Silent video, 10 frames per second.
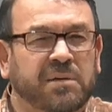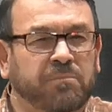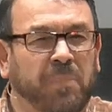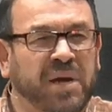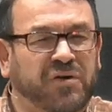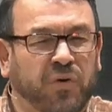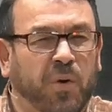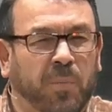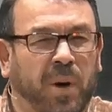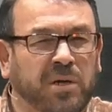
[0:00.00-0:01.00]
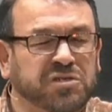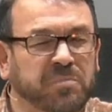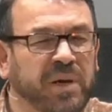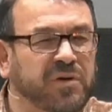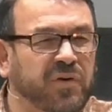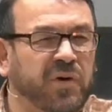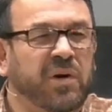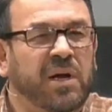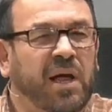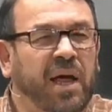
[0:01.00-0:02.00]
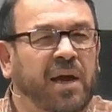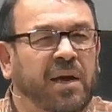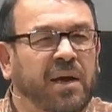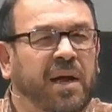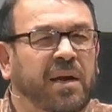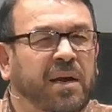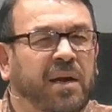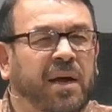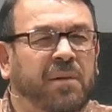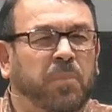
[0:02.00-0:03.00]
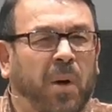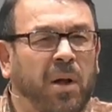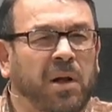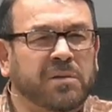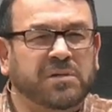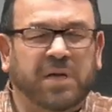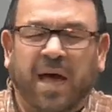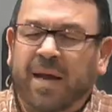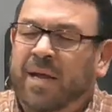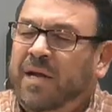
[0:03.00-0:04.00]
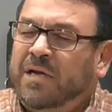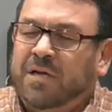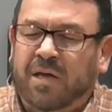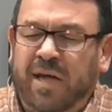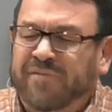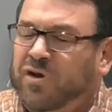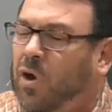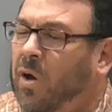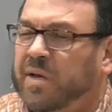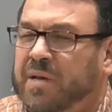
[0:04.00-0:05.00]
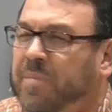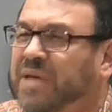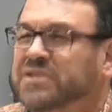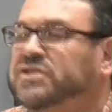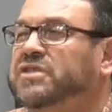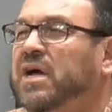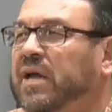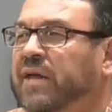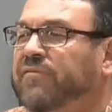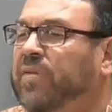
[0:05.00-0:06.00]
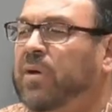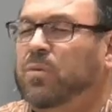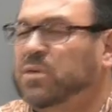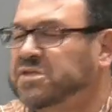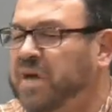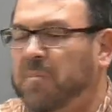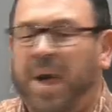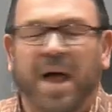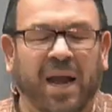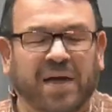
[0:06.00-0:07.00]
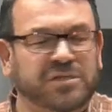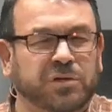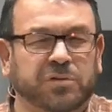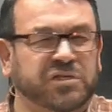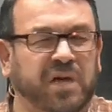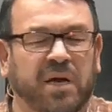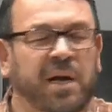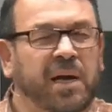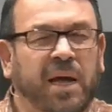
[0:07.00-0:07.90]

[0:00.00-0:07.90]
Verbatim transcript: mentor, Paul's mentor. And, and, and Paul kind of even called him his son, even though it wasn't a biological son.